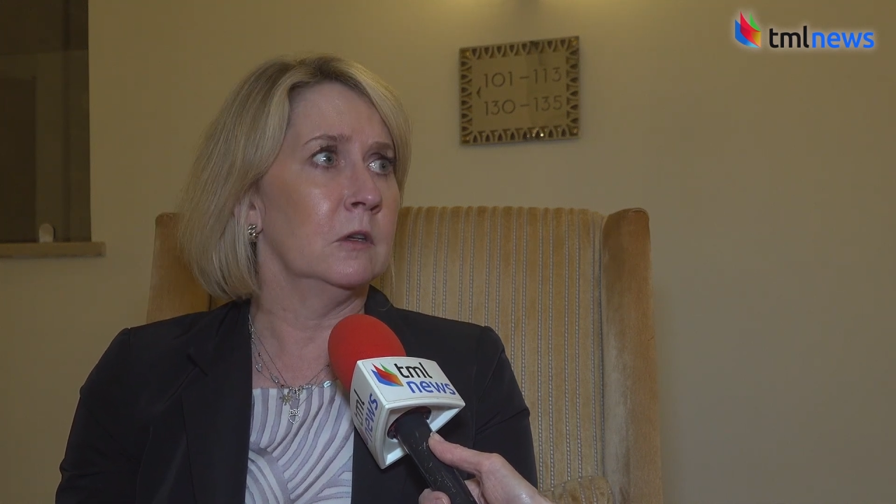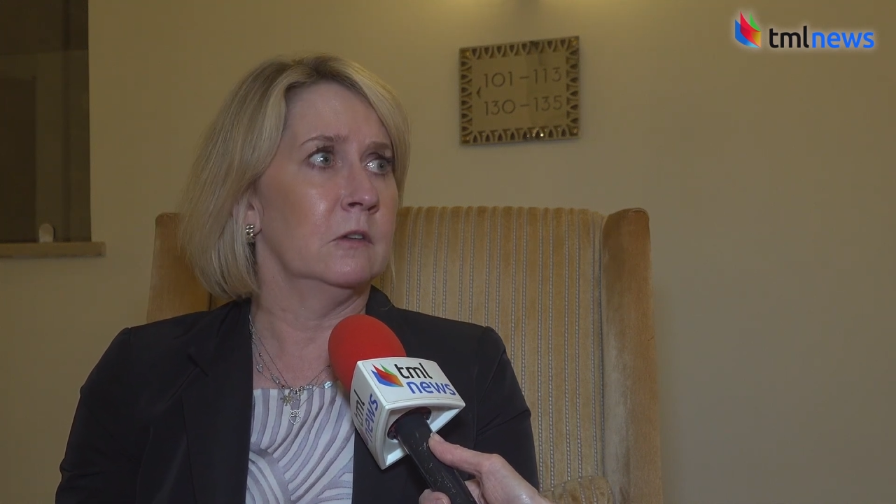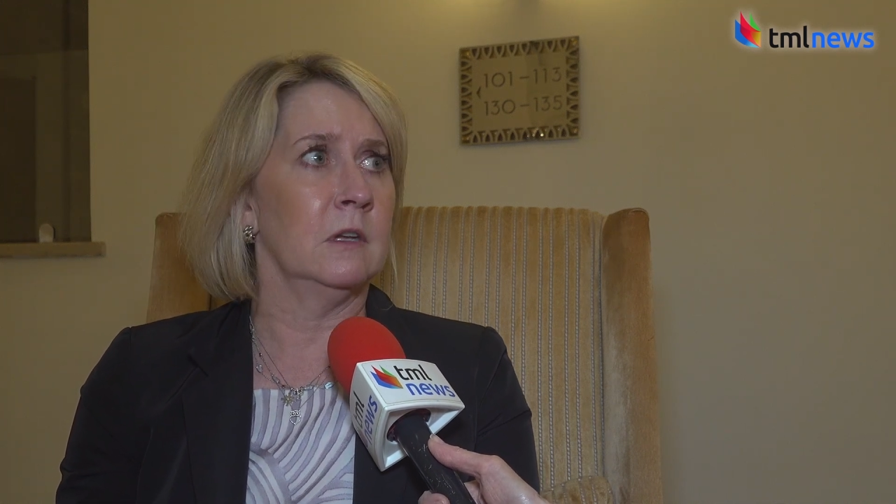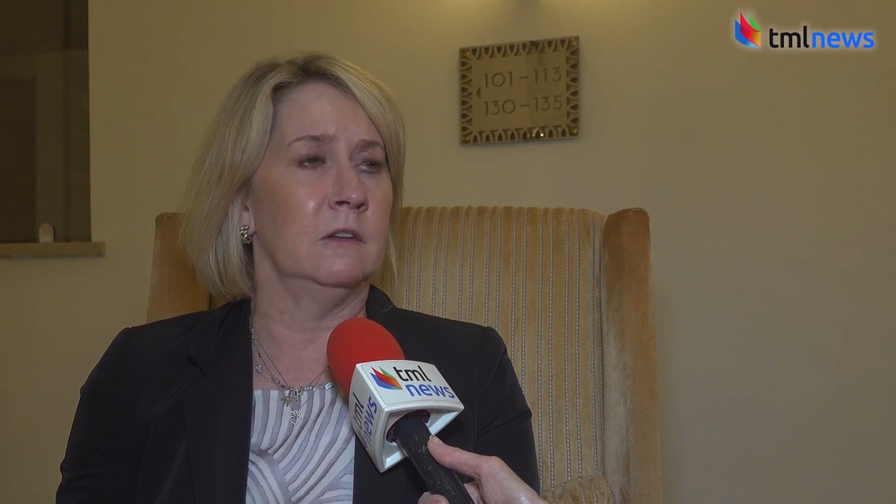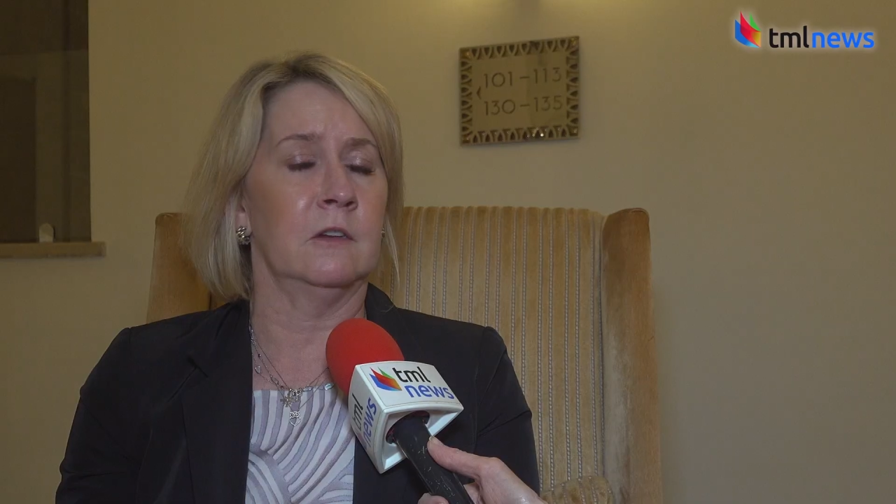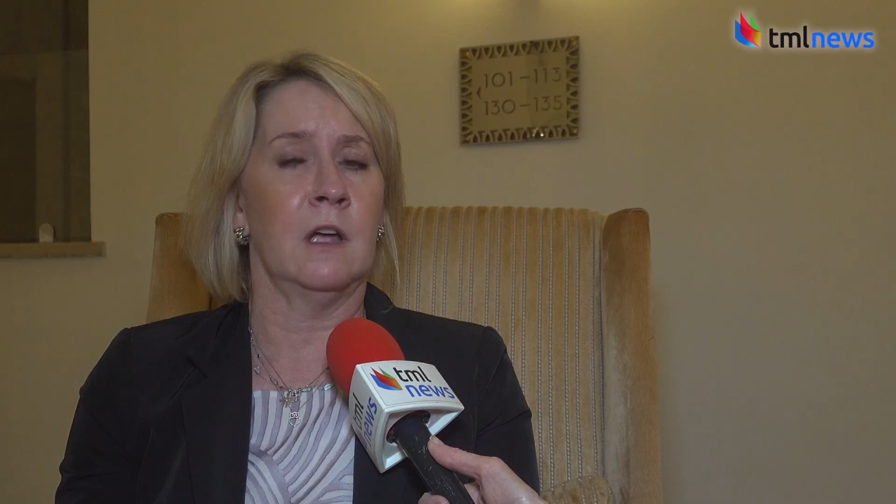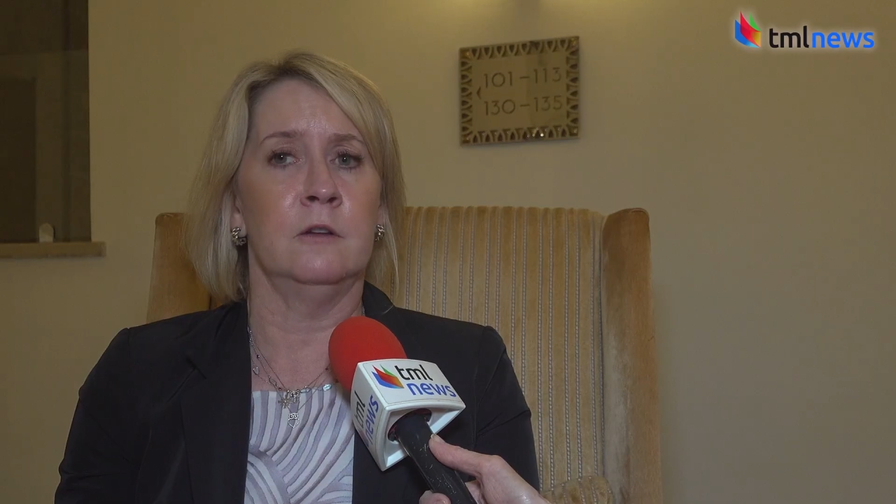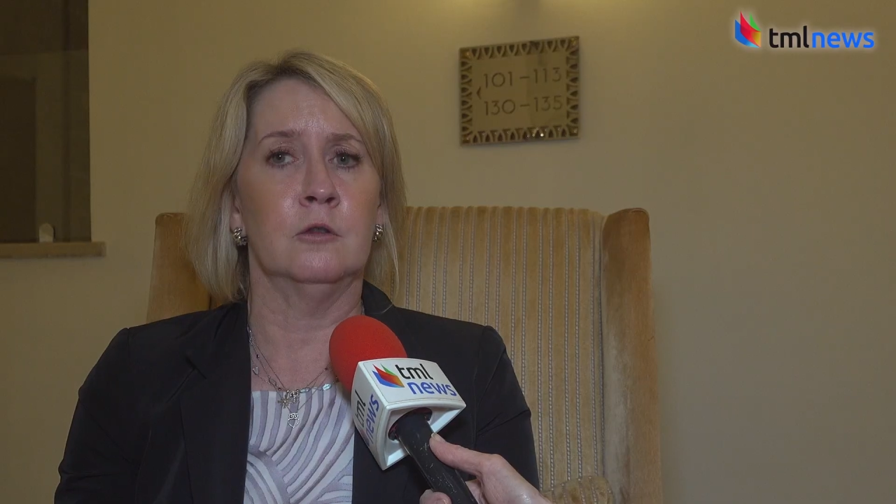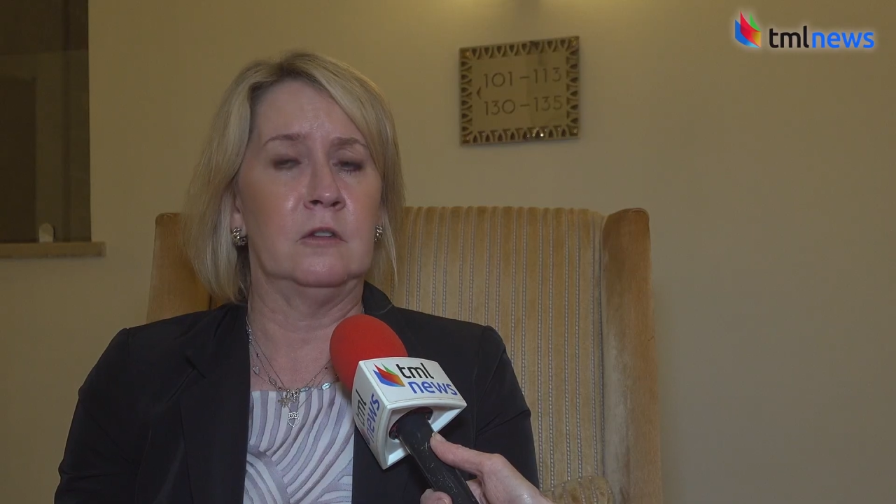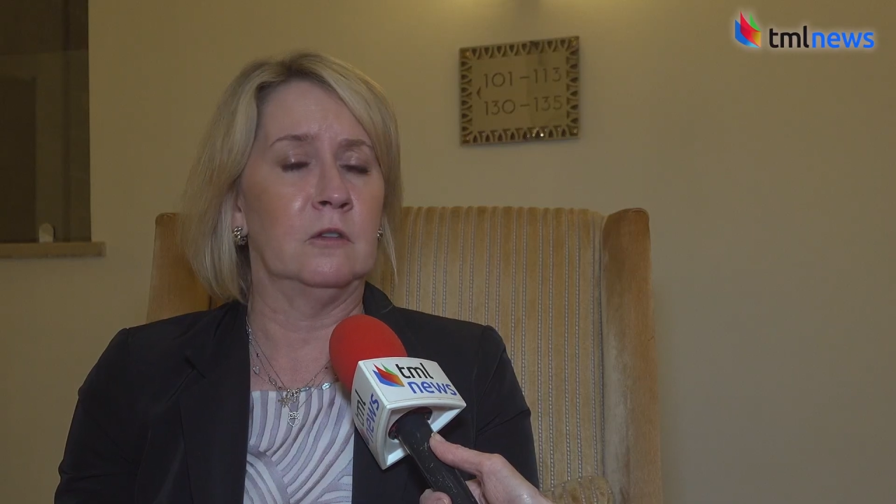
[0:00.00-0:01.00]
It's
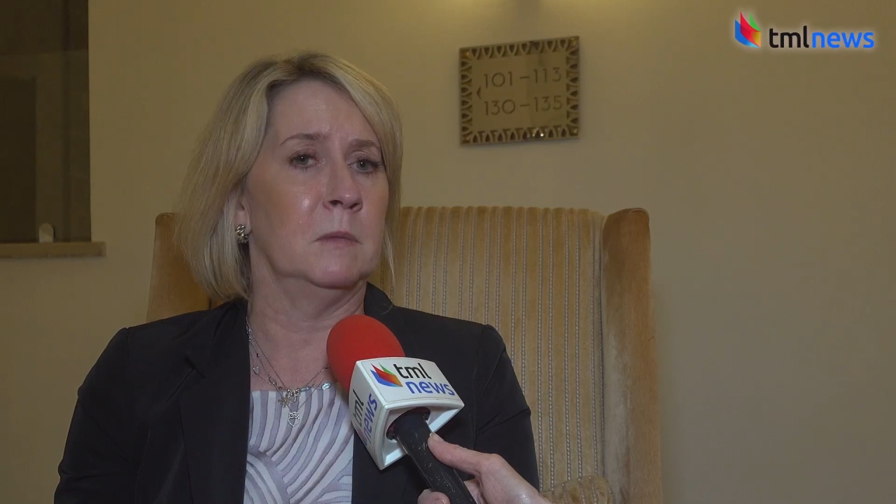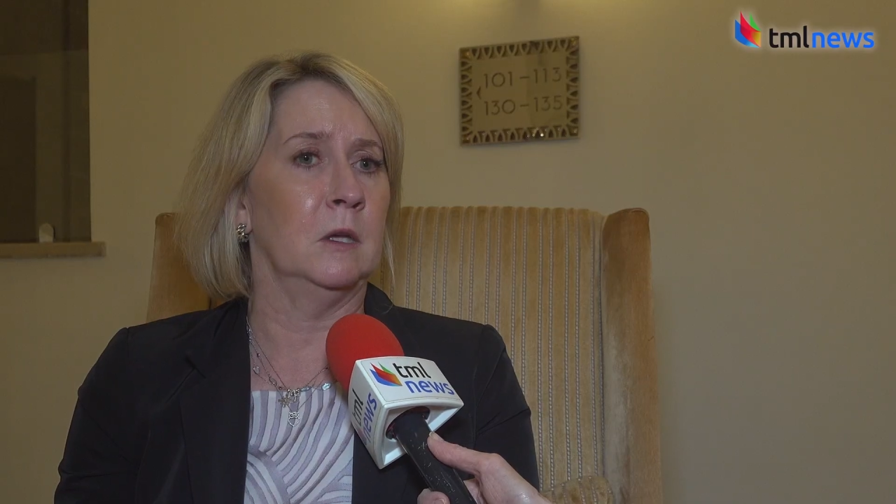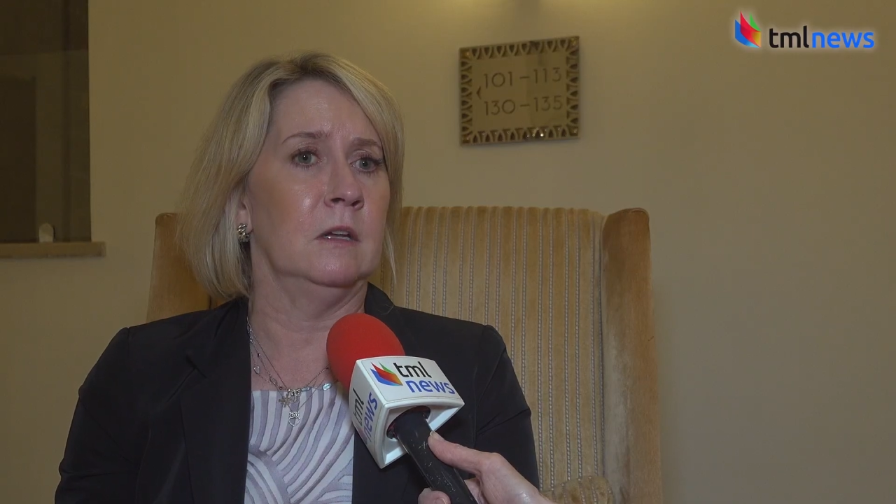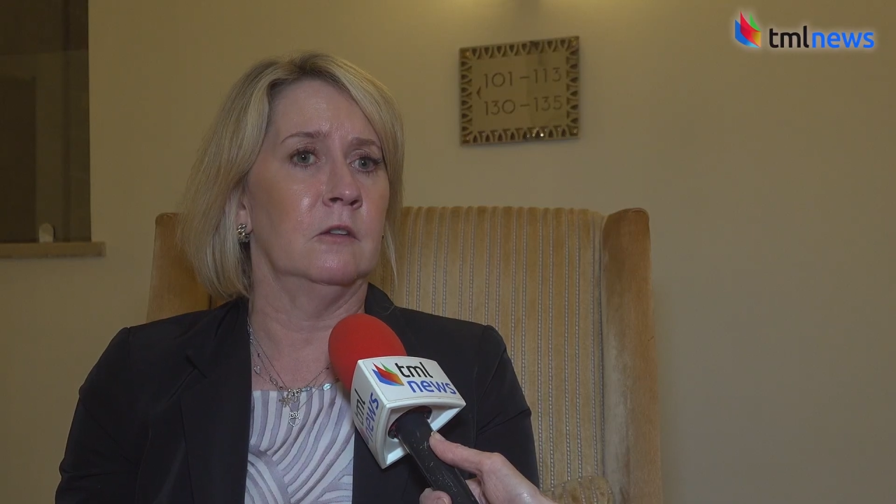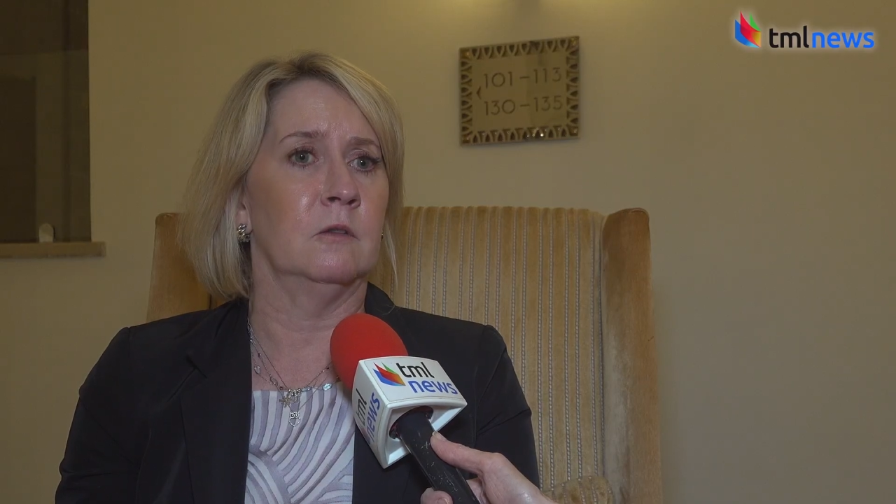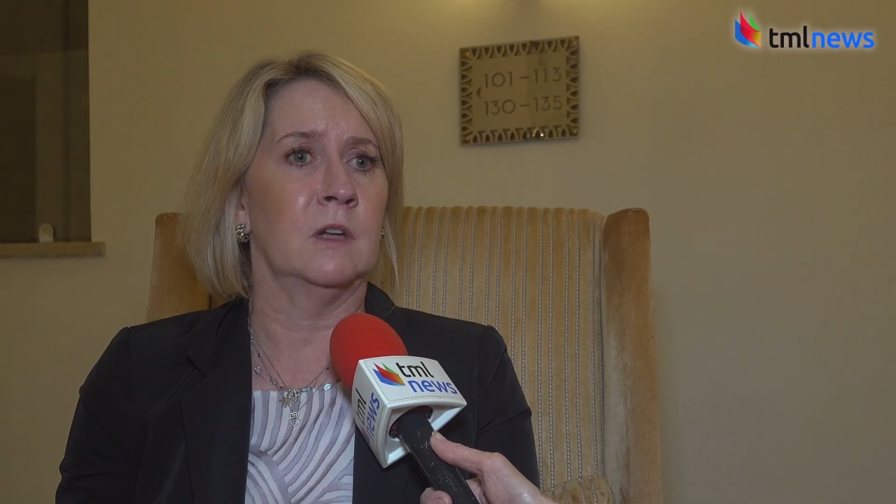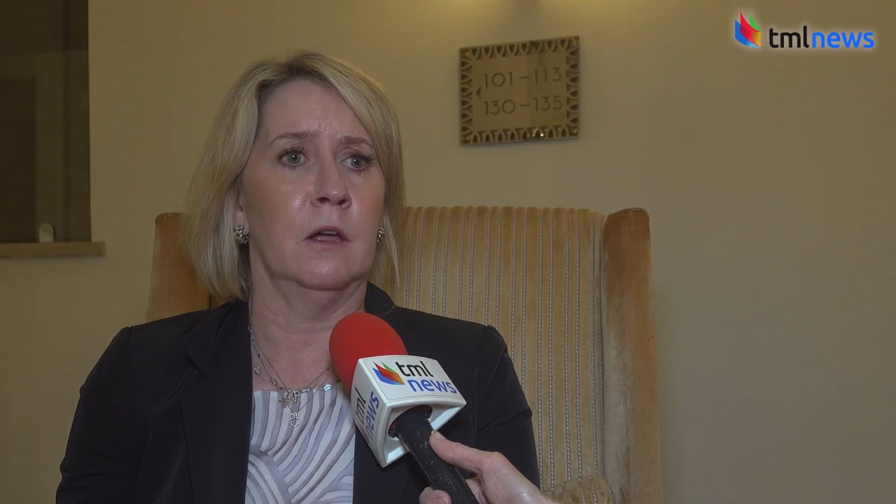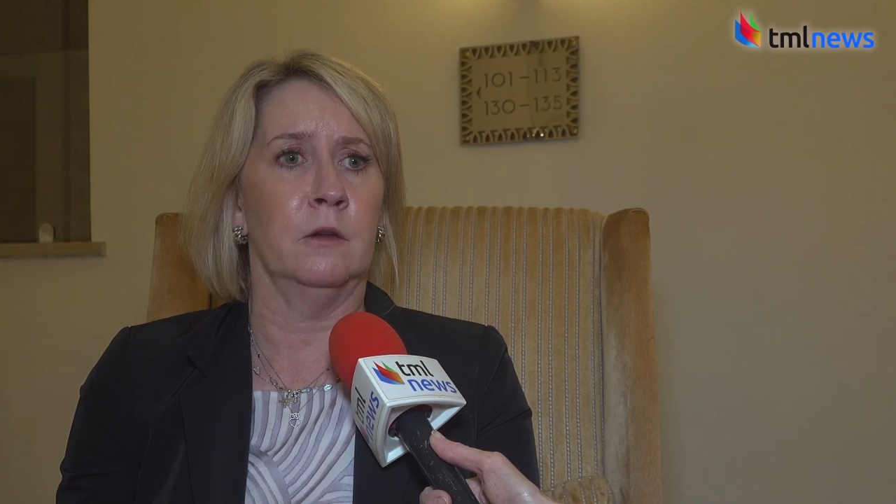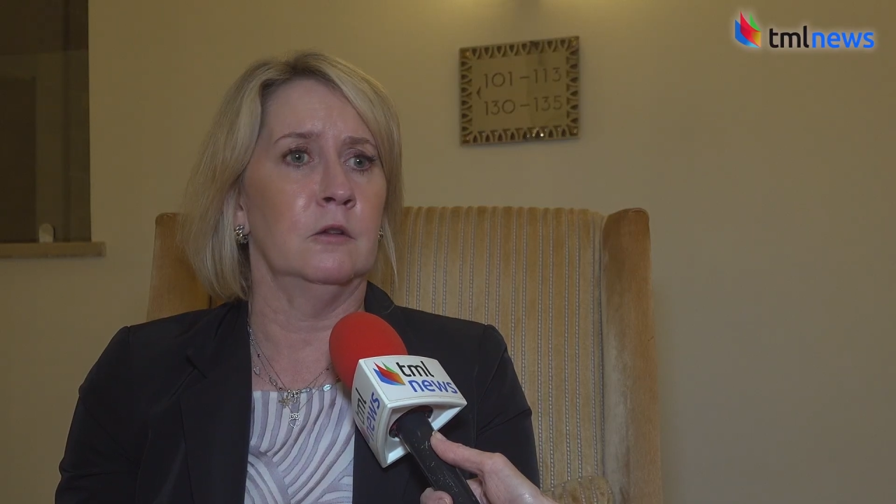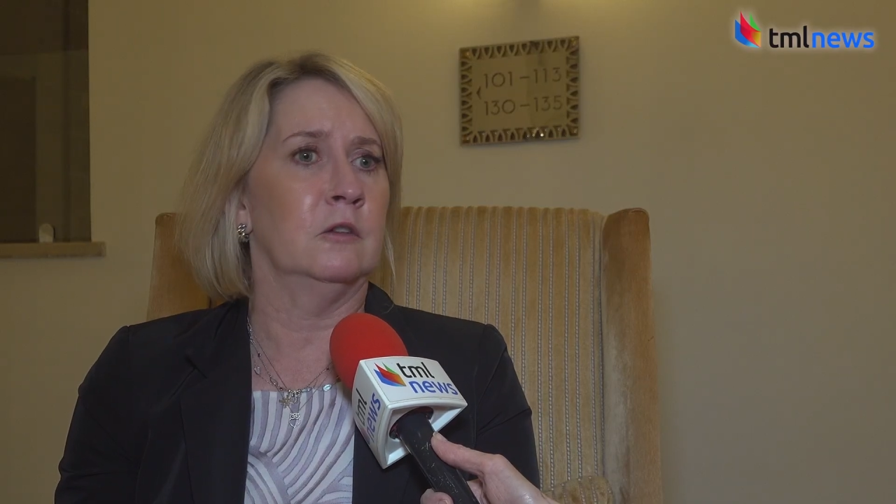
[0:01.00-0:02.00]
hundreds of millions of
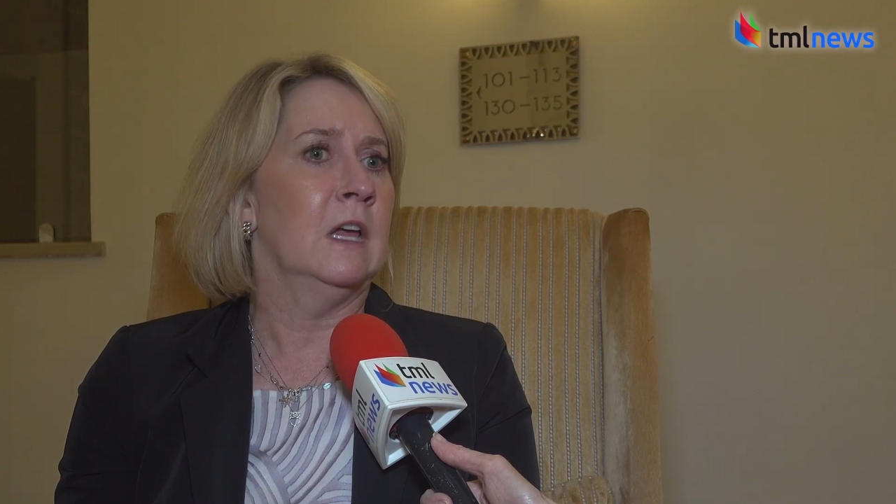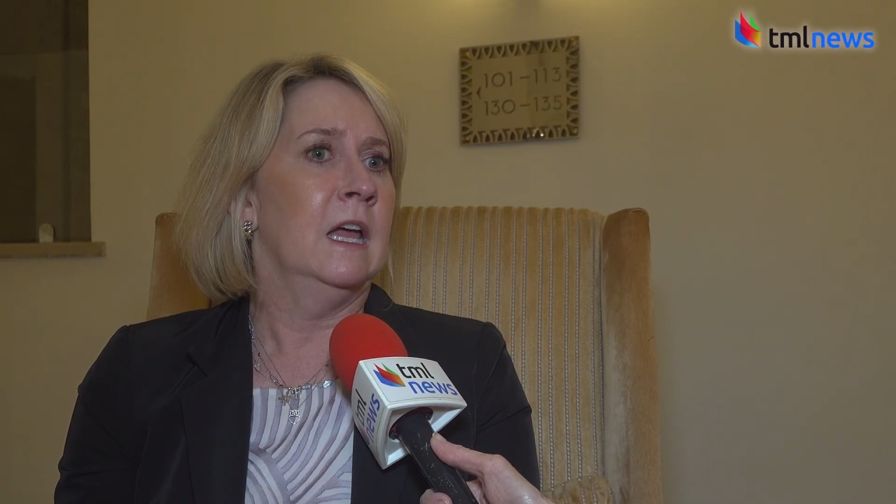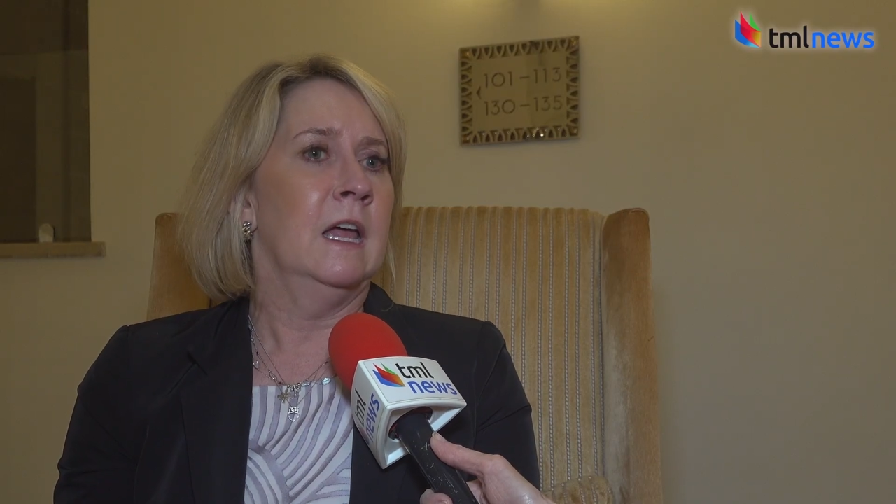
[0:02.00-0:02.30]
dollars.